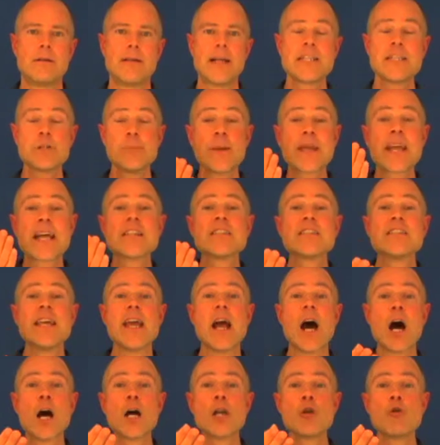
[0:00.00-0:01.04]
That's because
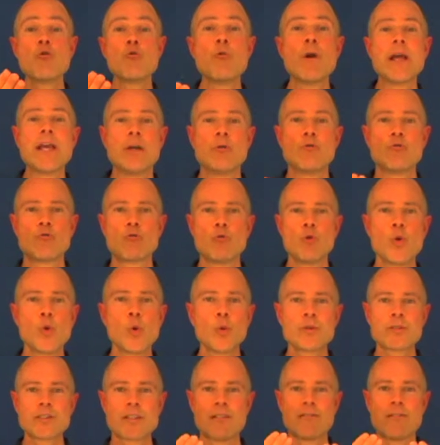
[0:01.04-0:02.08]
the unwritten
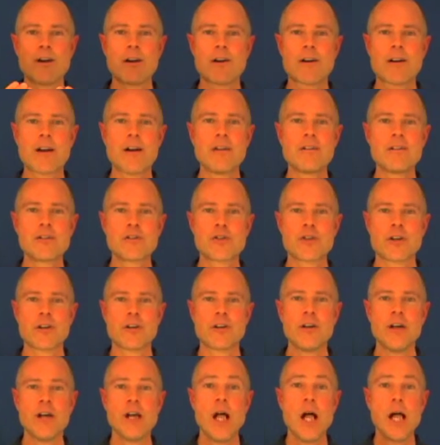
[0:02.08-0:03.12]
rules of our culture,